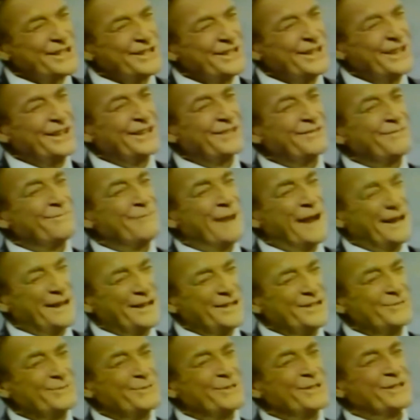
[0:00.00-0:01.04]
and not of
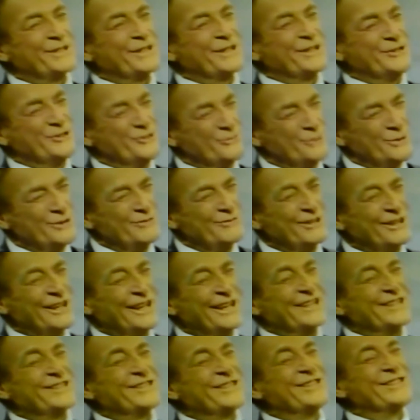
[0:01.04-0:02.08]
management and human
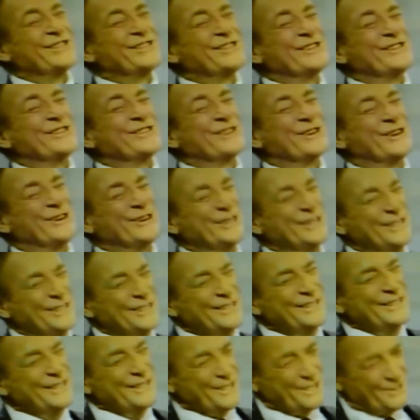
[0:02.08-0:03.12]
relations, and so
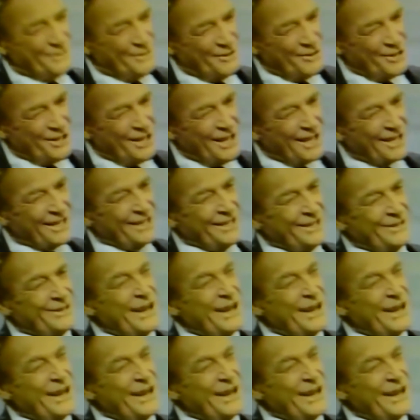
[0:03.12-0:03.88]
it's very likely